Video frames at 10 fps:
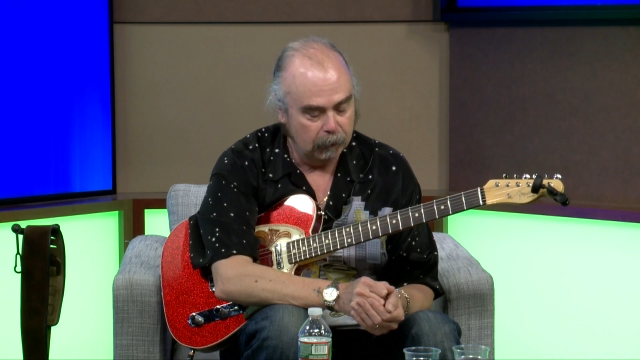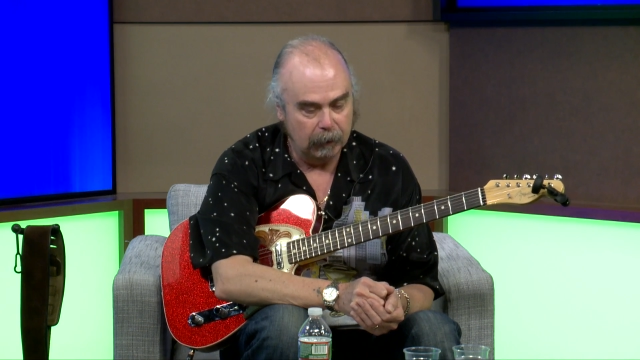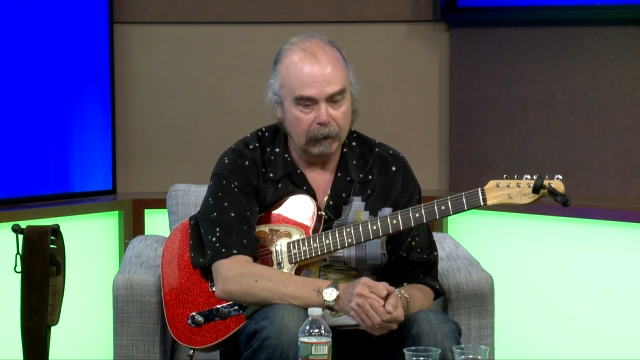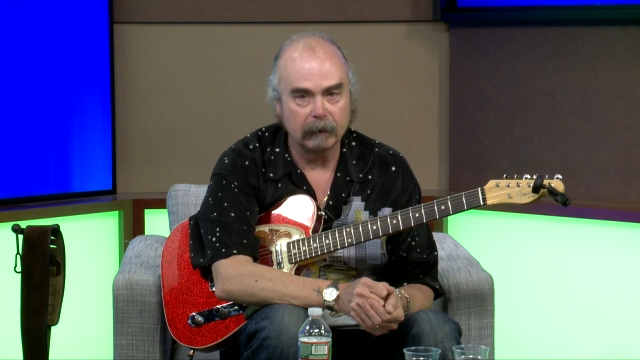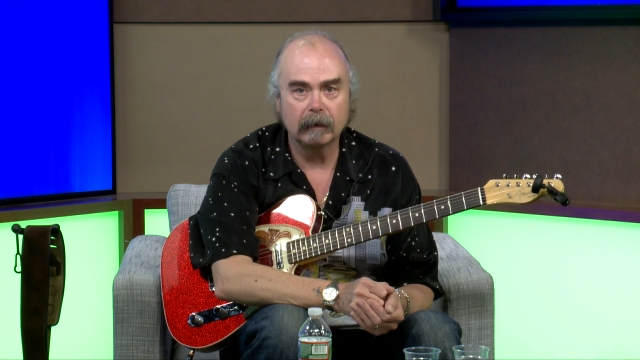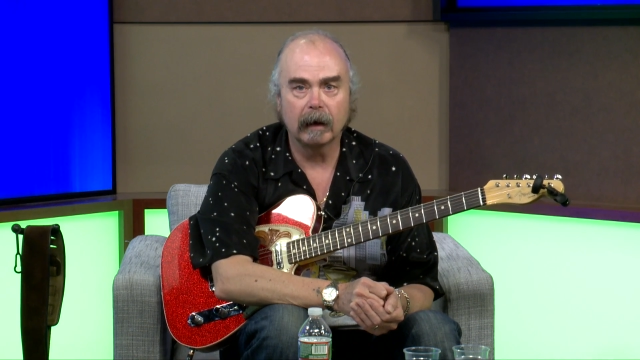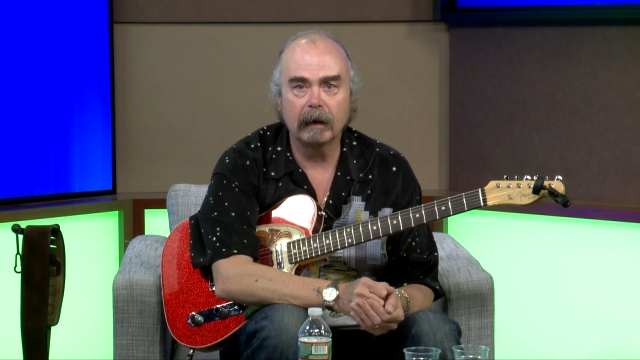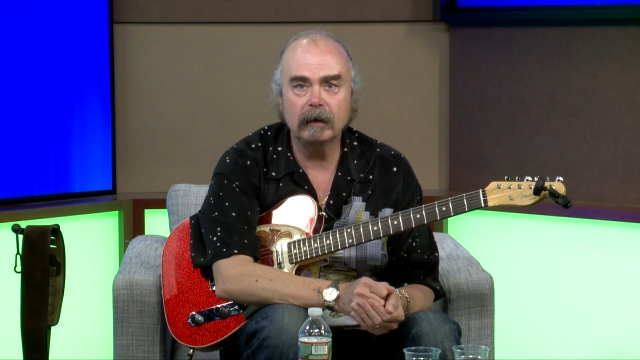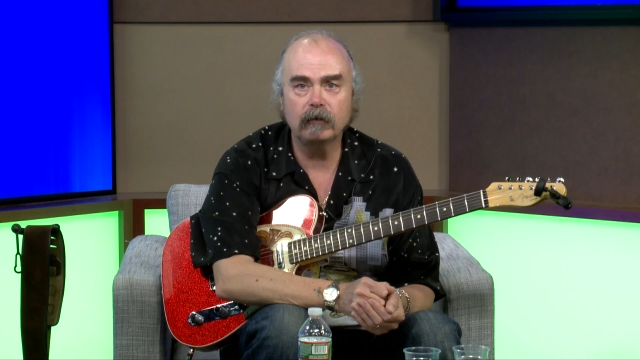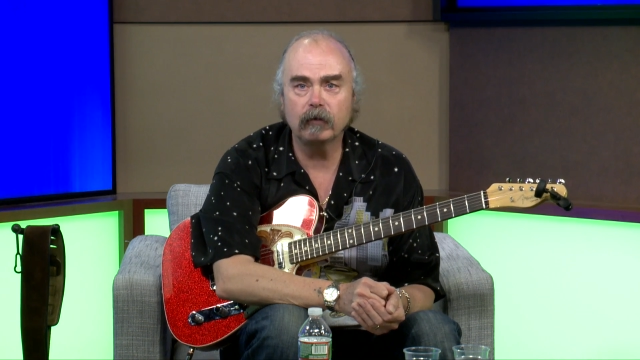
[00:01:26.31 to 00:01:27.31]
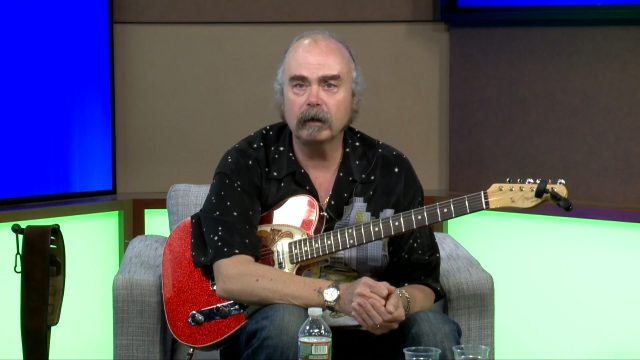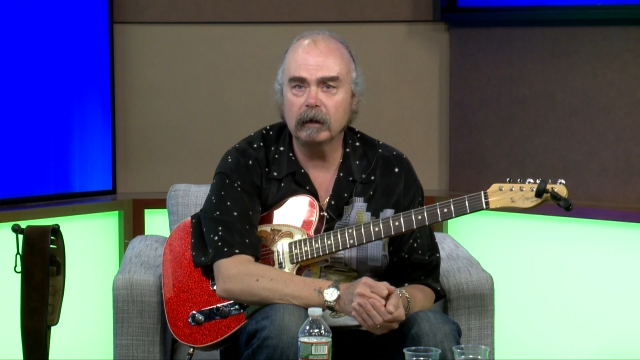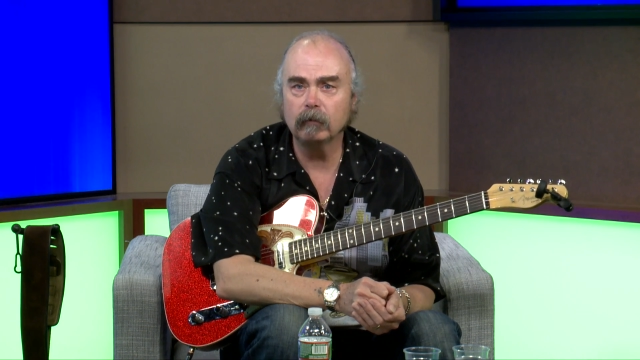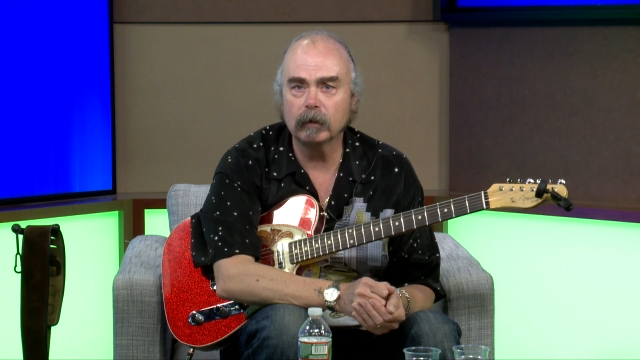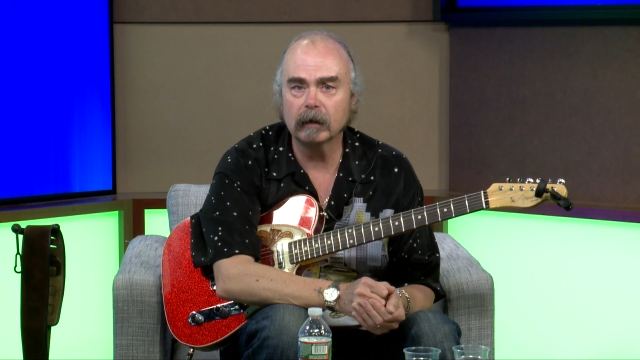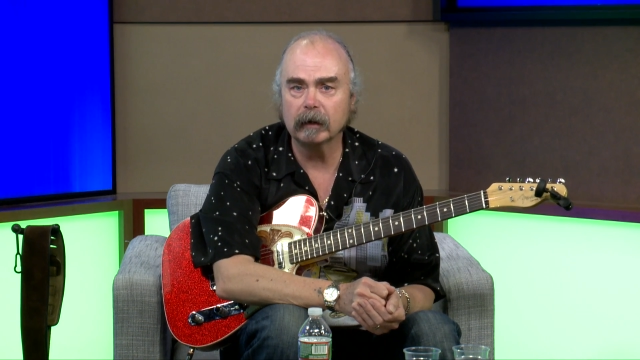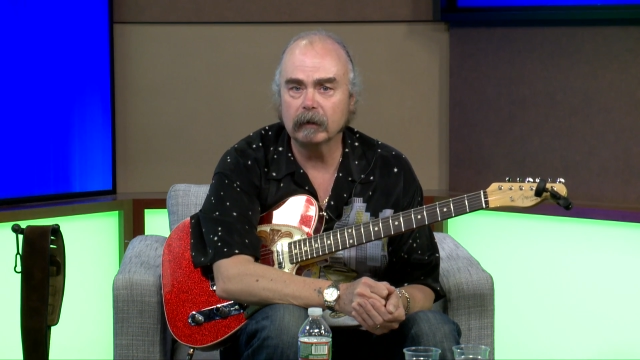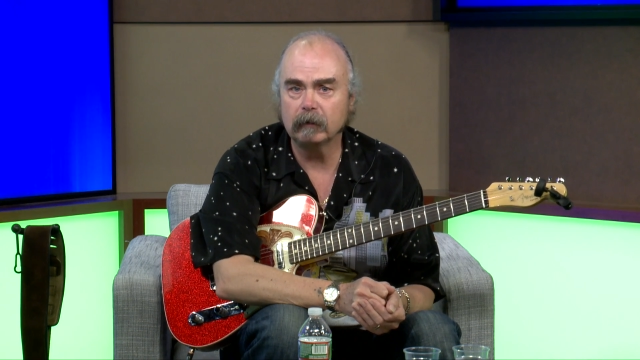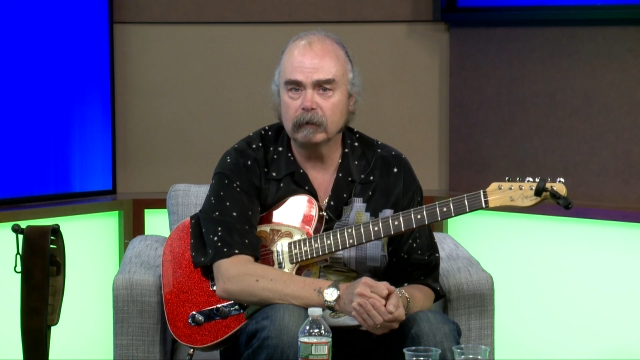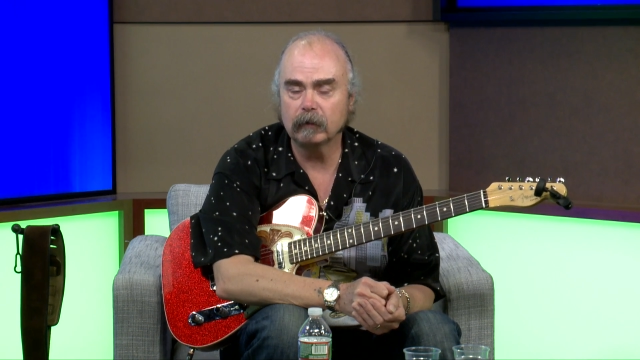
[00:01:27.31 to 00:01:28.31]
And he really